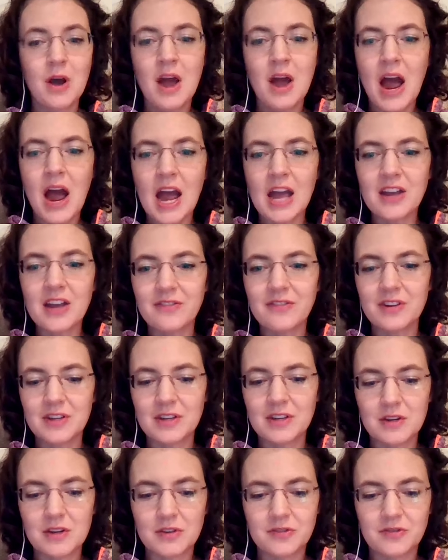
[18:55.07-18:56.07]
I
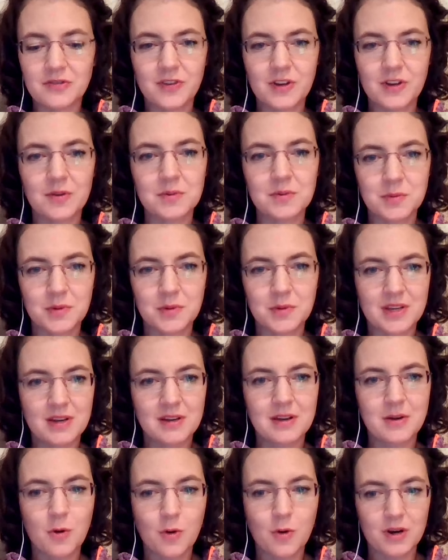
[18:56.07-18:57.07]
even filmed with
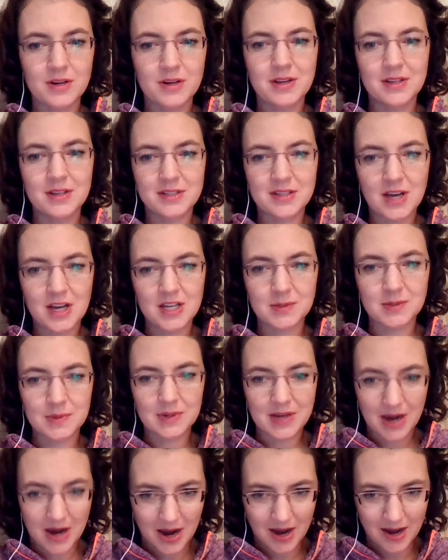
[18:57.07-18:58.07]
Courtney's husband,
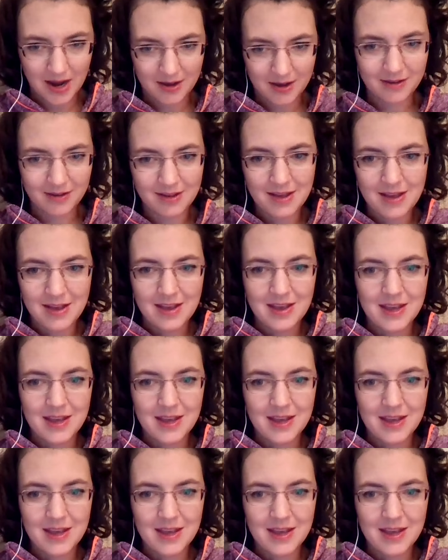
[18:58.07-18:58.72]
Kyle. He